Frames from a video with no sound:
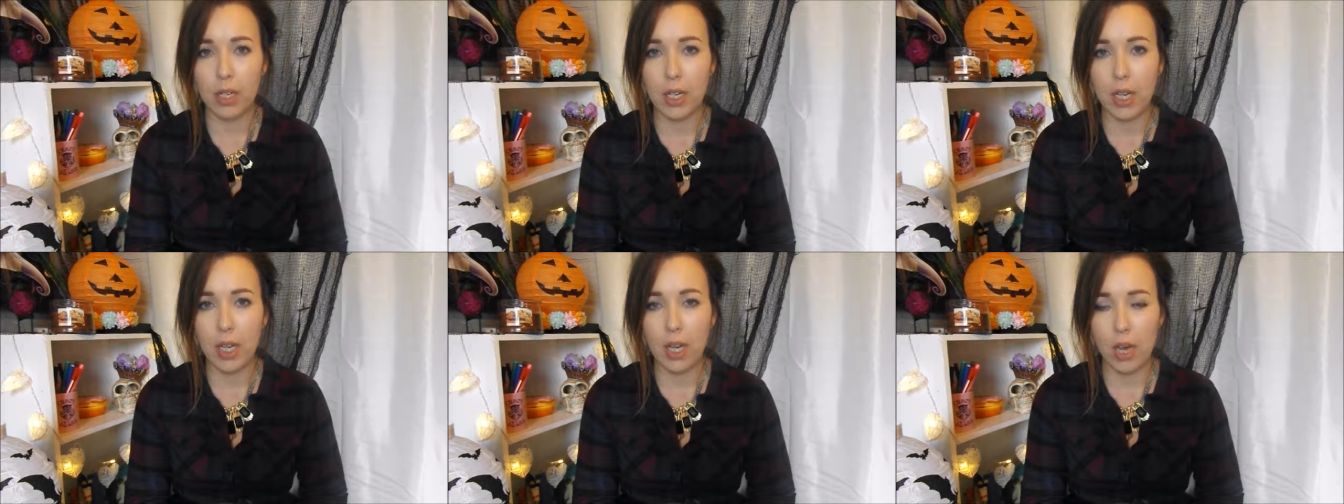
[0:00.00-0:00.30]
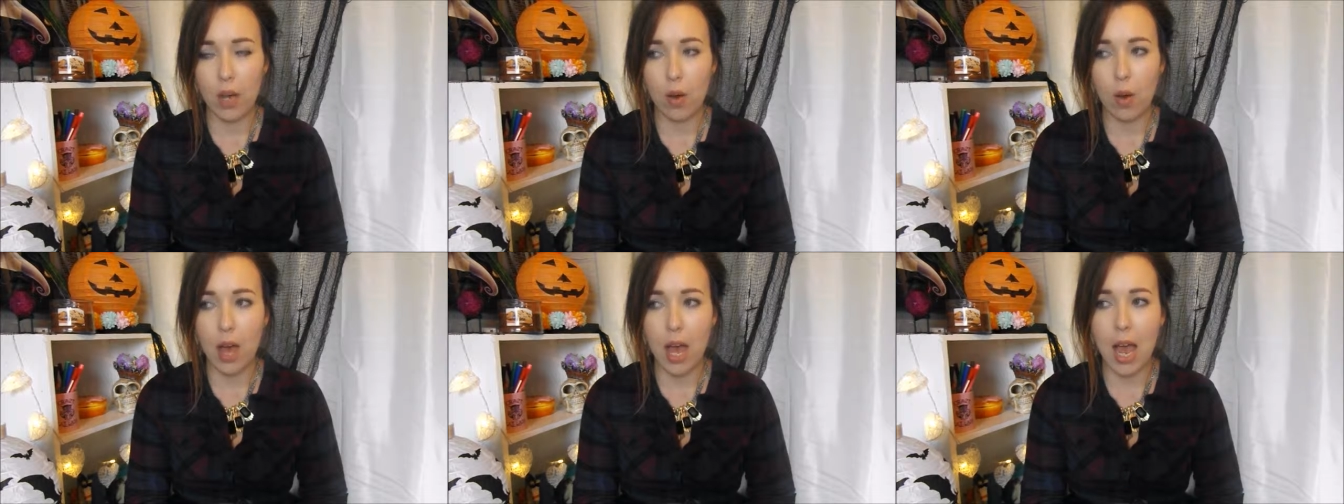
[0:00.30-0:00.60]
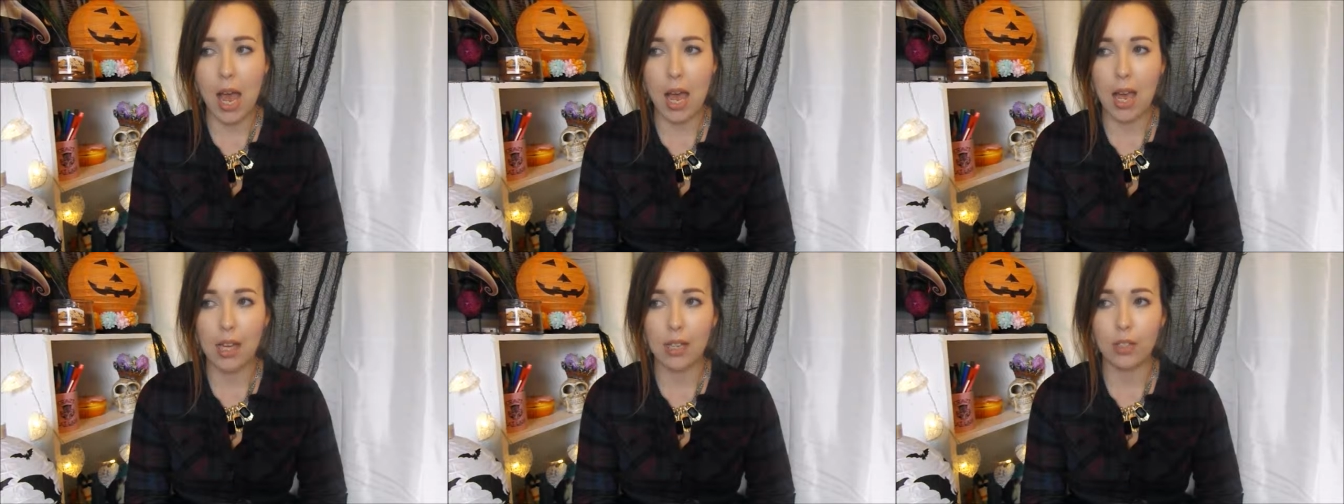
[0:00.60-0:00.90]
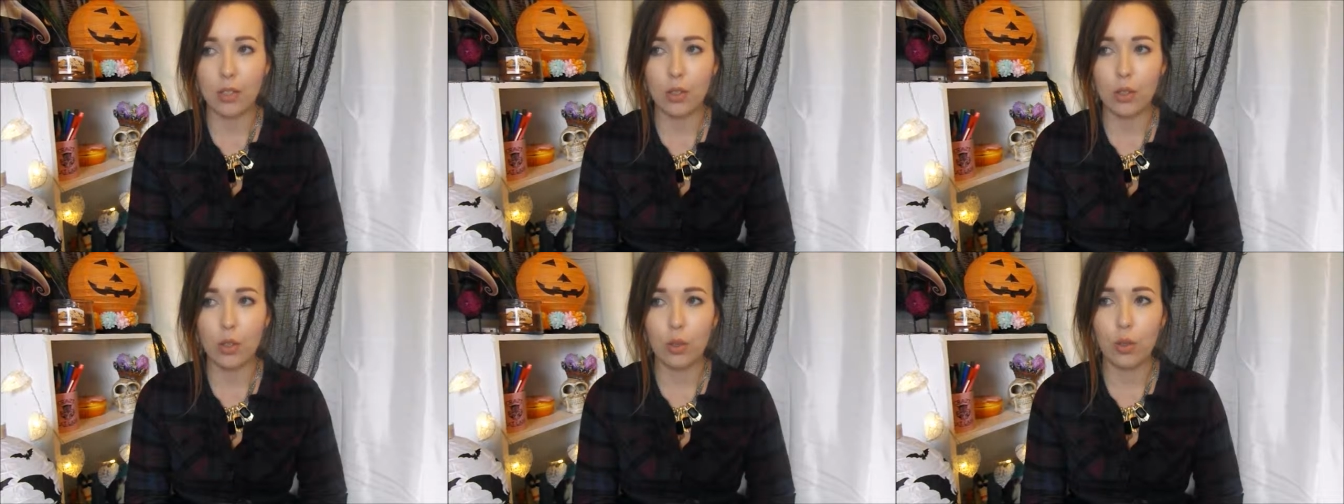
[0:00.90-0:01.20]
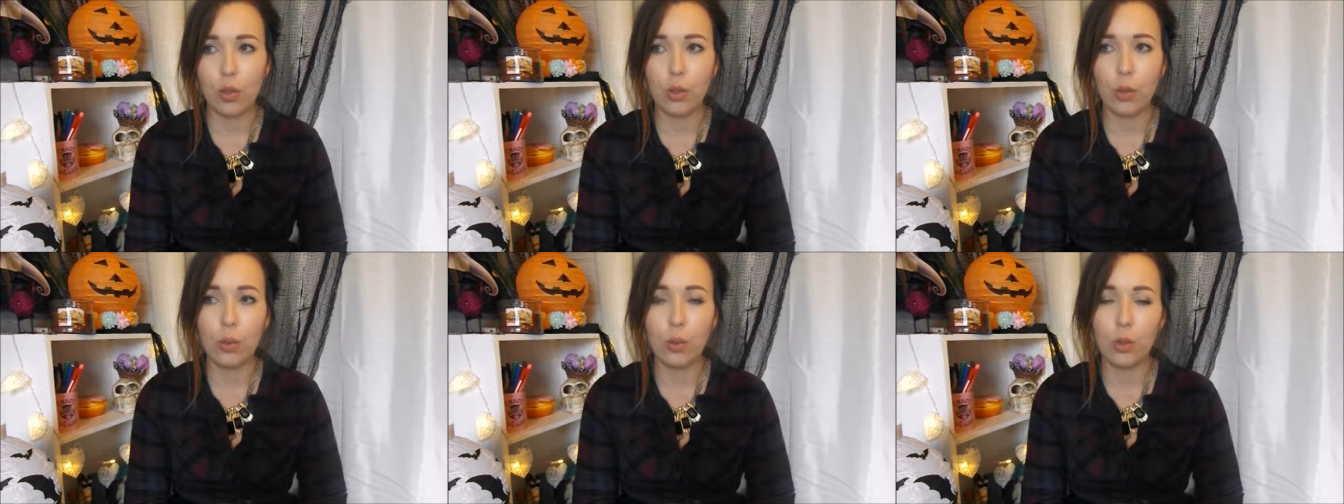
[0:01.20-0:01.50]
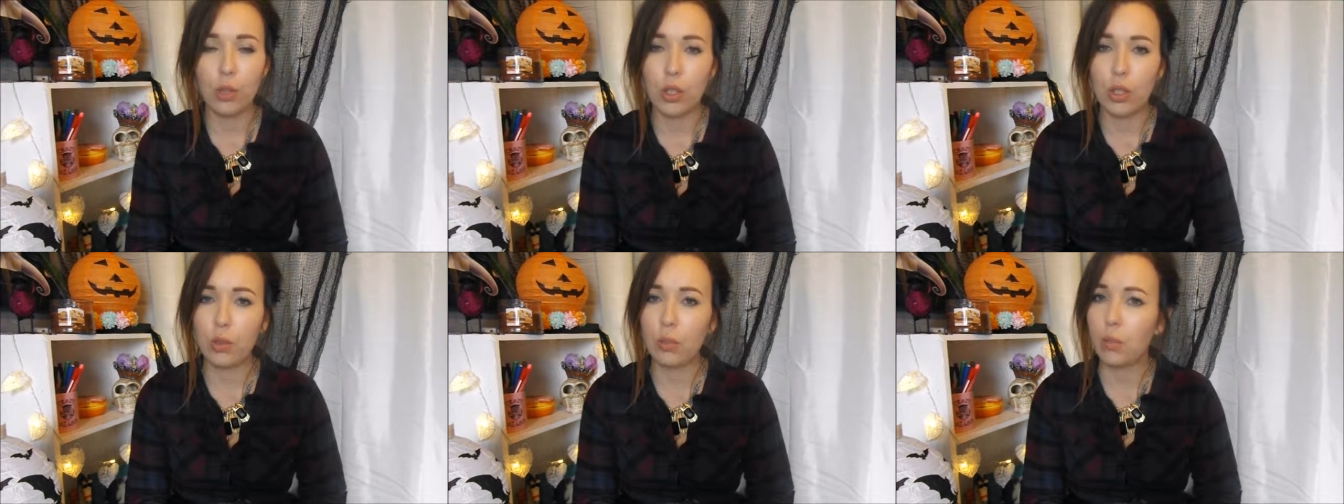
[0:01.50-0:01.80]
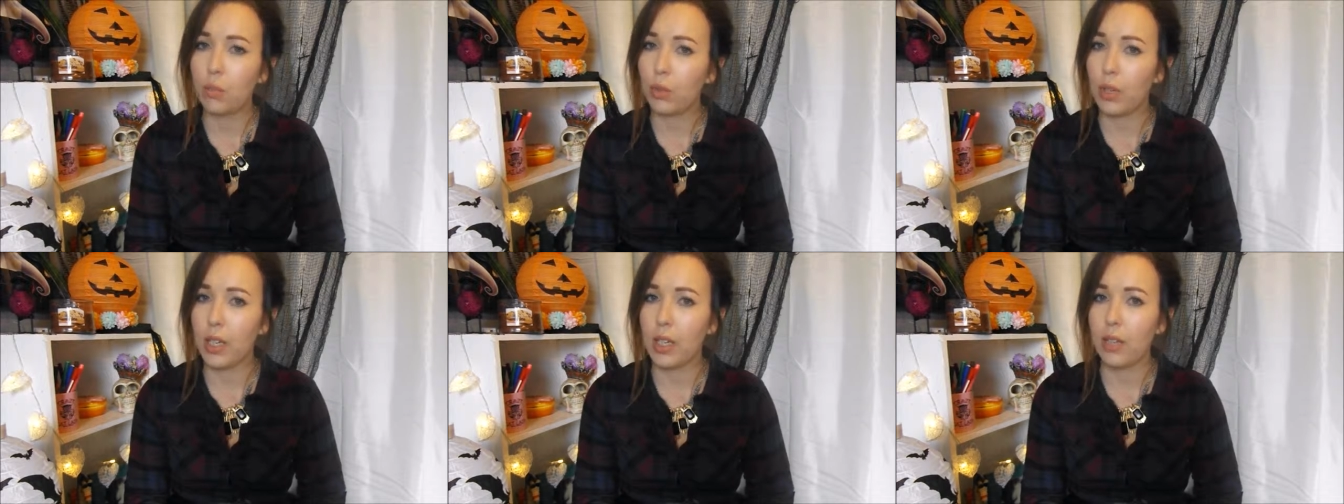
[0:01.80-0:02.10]
now, and autumn
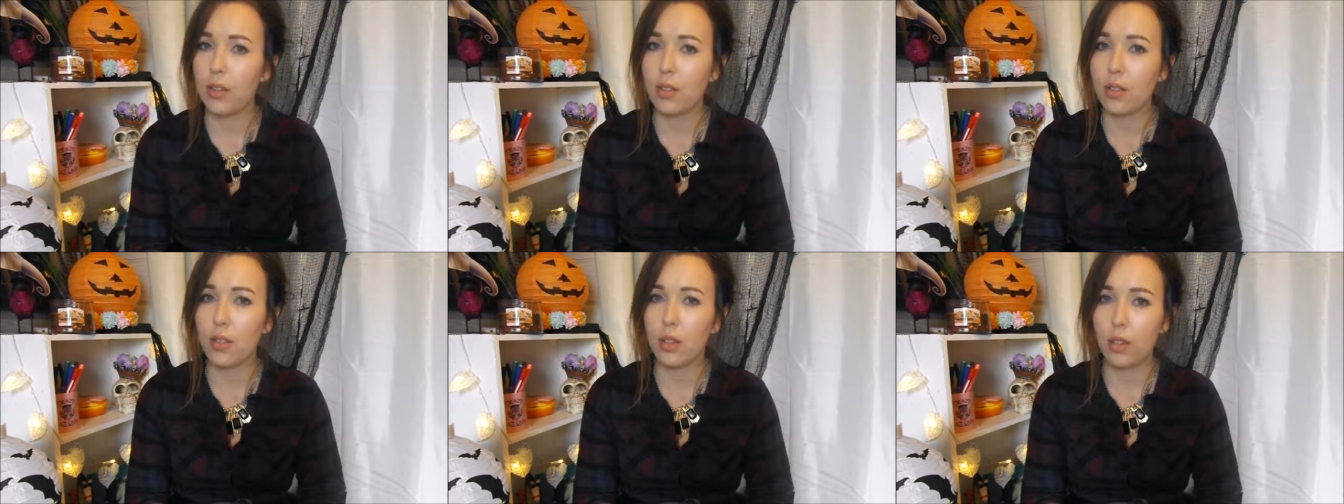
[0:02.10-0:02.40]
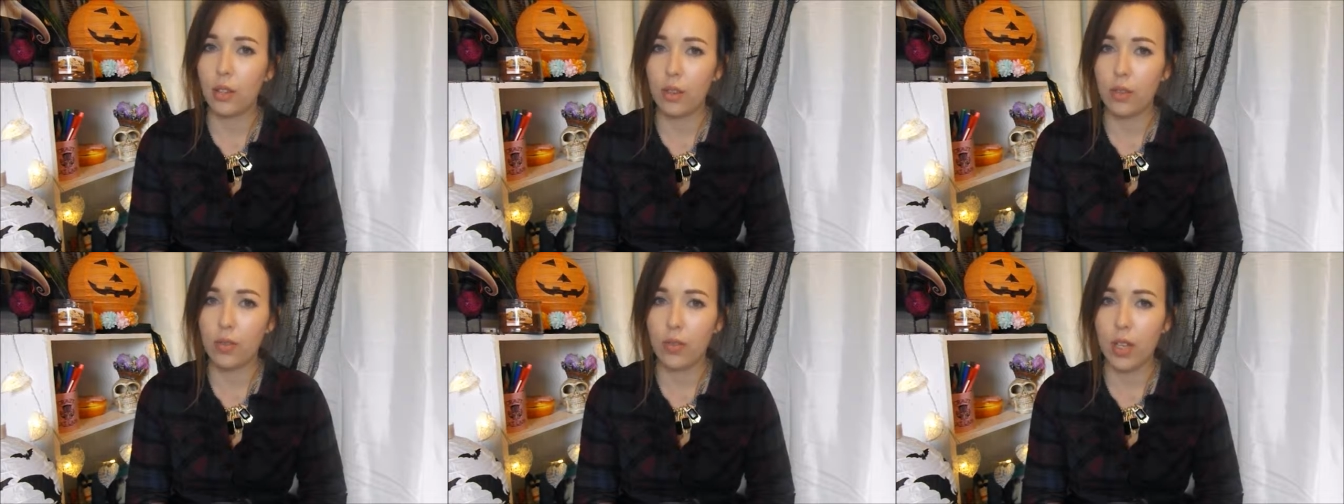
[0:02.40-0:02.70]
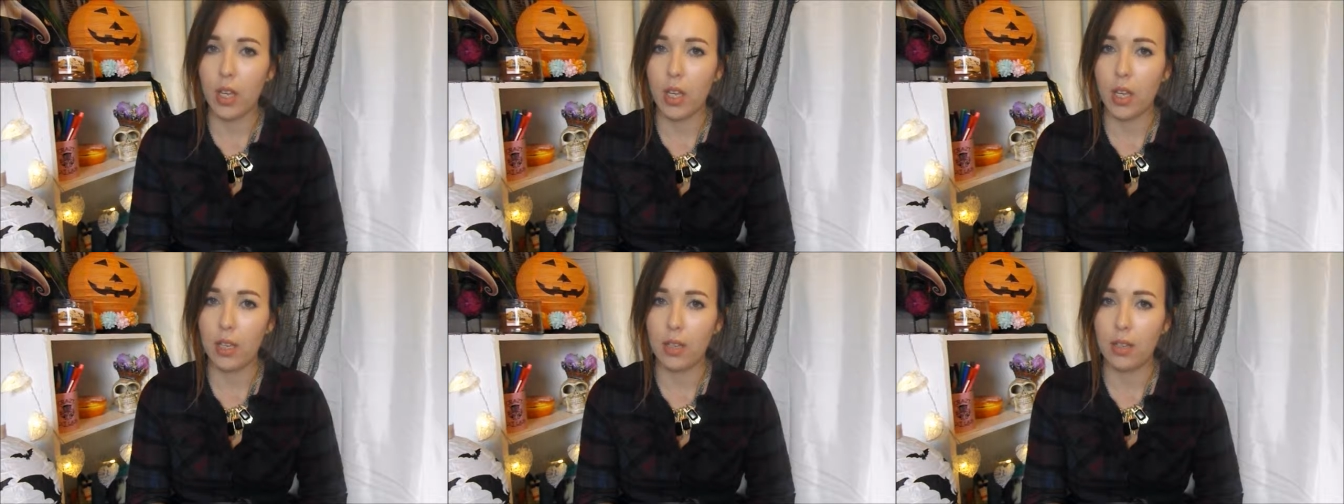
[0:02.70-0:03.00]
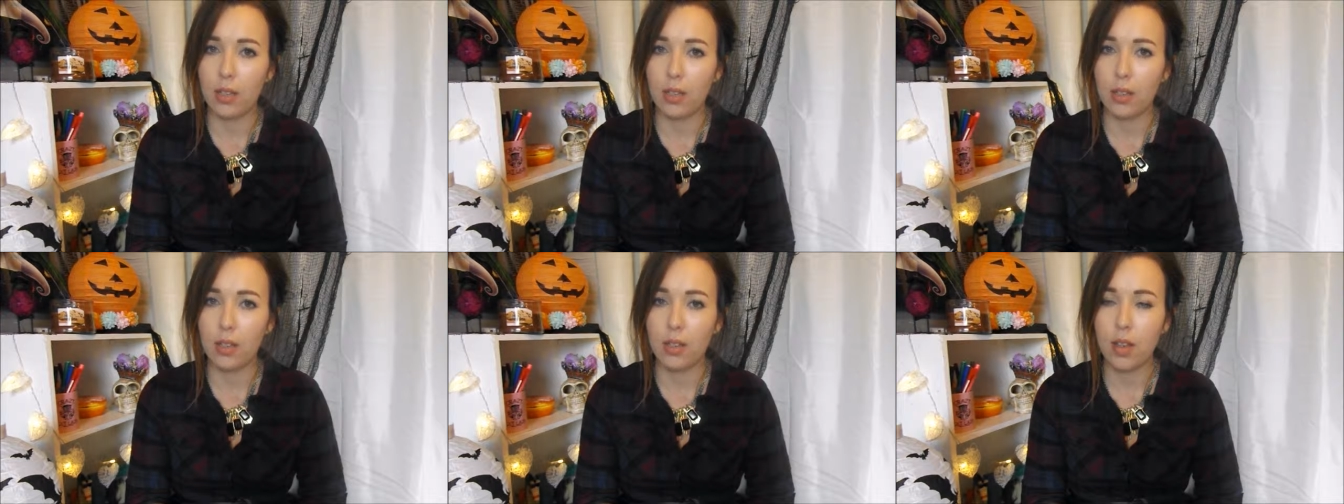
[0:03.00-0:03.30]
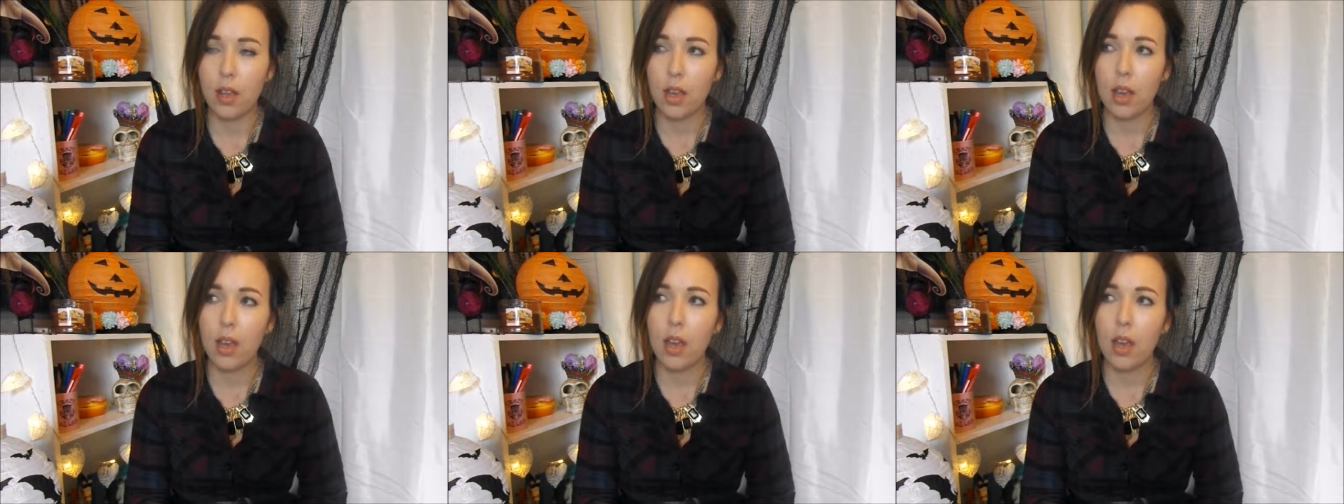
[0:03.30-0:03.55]
brings a lot of things.